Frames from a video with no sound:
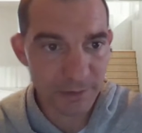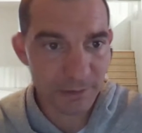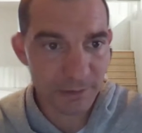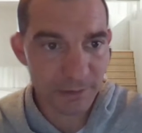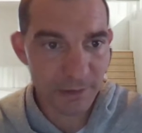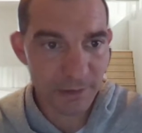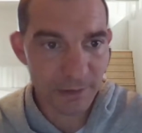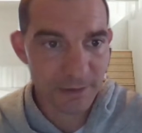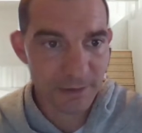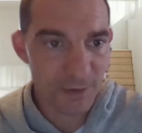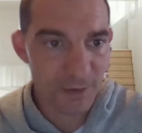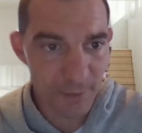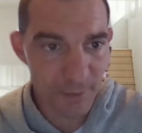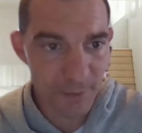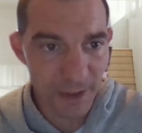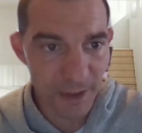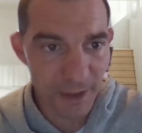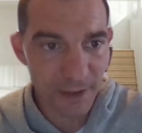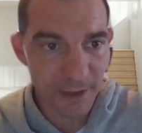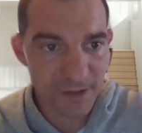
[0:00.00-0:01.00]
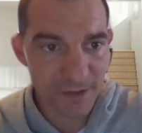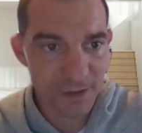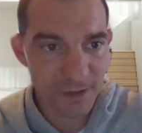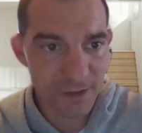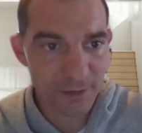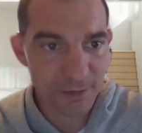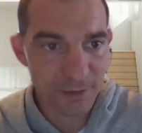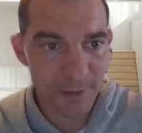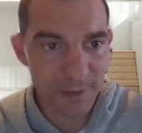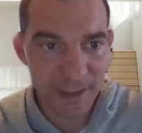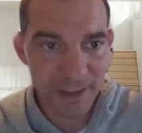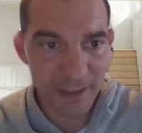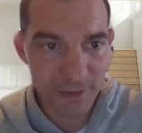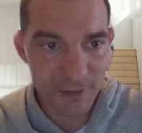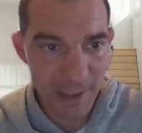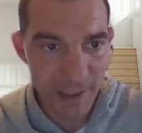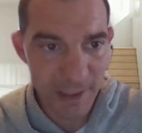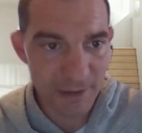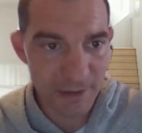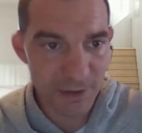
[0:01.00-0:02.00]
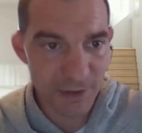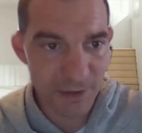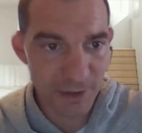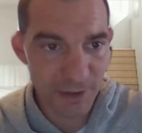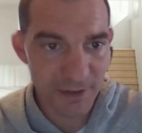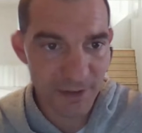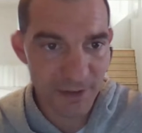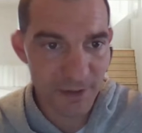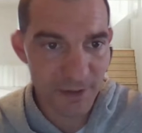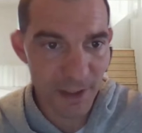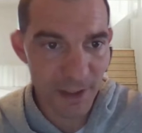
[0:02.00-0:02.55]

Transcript: But to me as a maintenance manager,